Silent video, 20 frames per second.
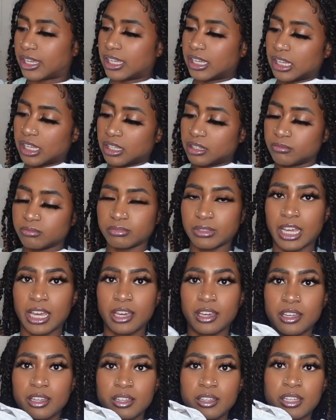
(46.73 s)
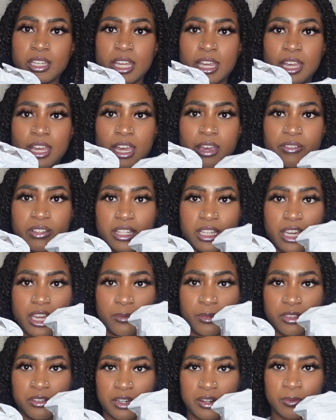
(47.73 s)
and like everything
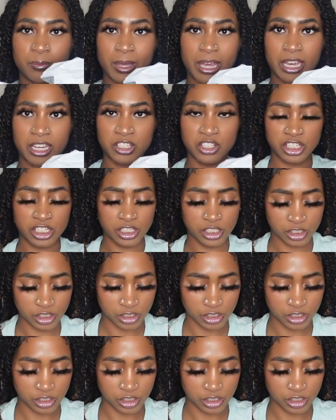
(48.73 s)
came in 3 different packages.